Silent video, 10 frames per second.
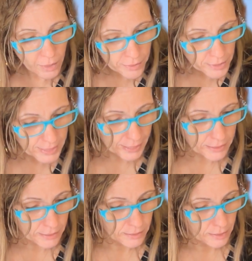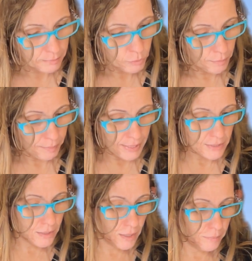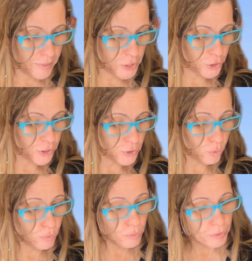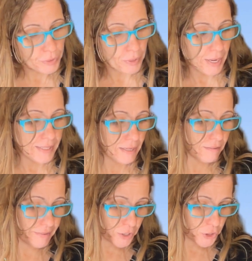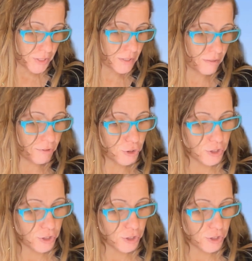Other Deccan systems were based on mixtures or derivations of the